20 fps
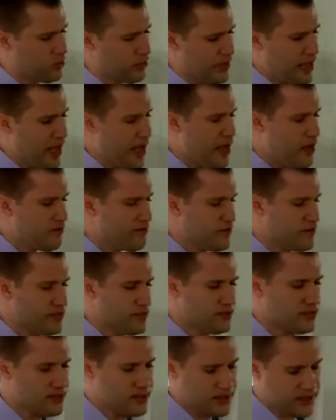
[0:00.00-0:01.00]
what we have
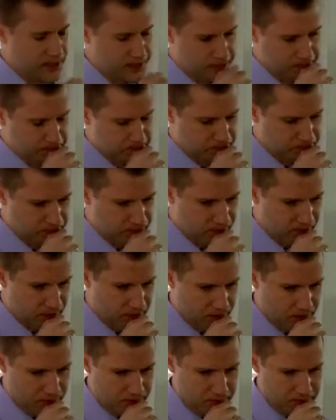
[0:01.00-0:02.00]
is,
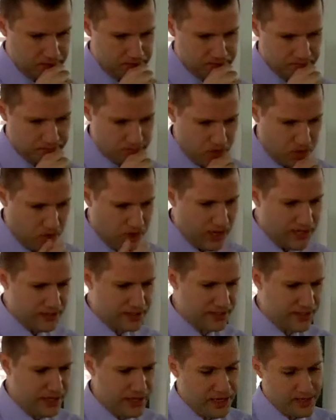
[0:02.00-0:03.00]
you know,
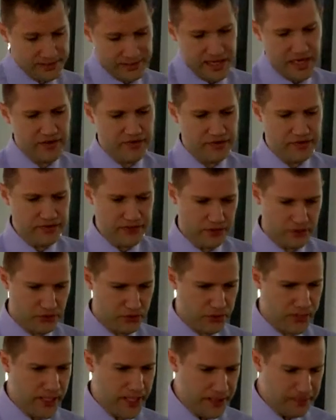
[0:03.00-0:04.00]
in Isaiah
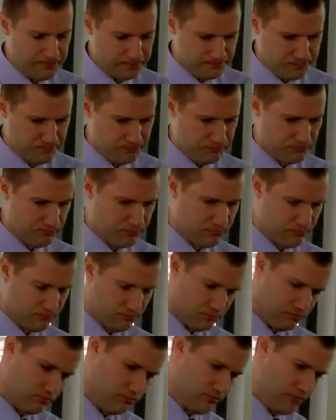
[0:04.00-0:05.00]
53,
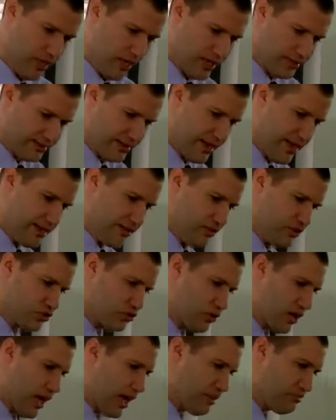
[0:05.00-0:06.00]
Isaiah
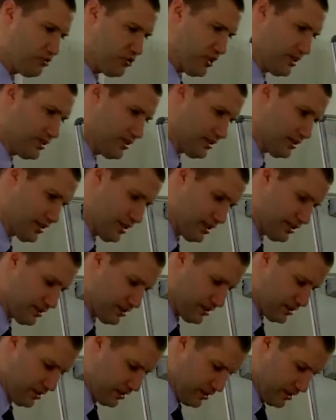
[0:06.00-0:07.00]
described Jesus
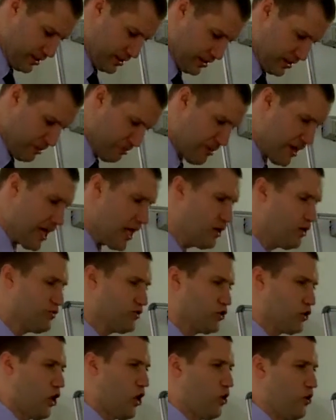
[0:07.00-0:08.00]
as man
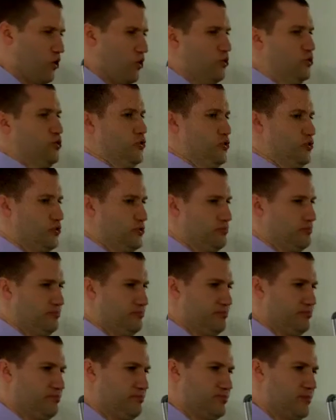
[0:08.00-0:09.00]
of sorrows
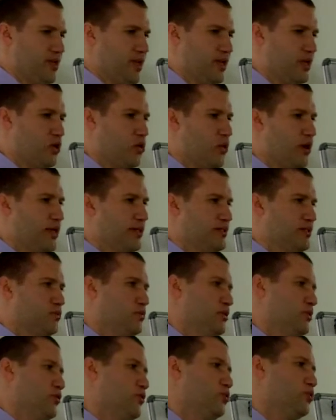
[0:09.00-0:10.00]
and
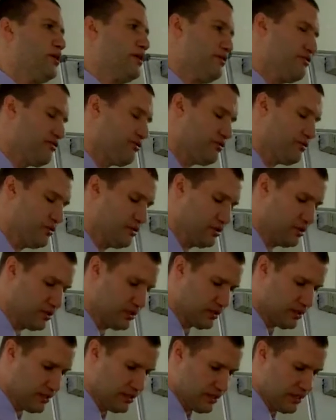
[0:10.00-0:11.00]
acquainted with grief.
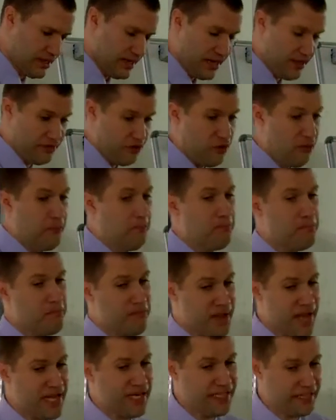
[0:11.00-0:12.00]
And there are
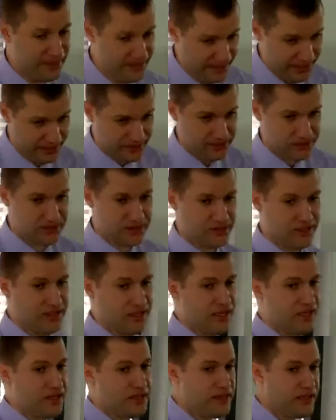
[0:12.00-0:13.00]
many things
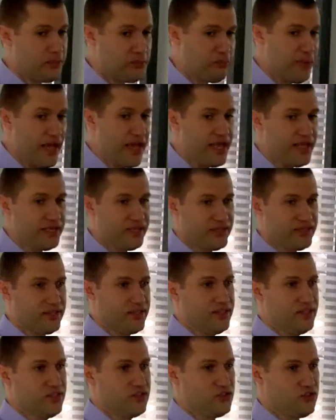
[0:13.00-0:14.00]
that
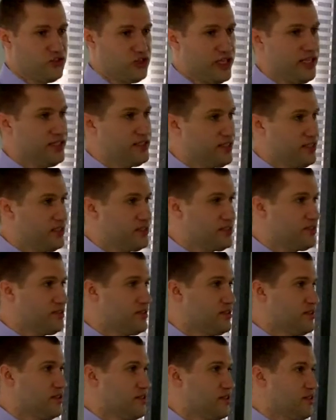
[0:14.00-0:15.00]
made
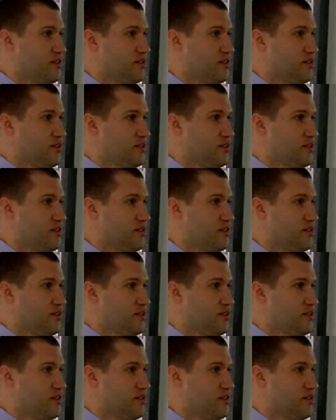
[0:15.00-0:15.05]
Jesus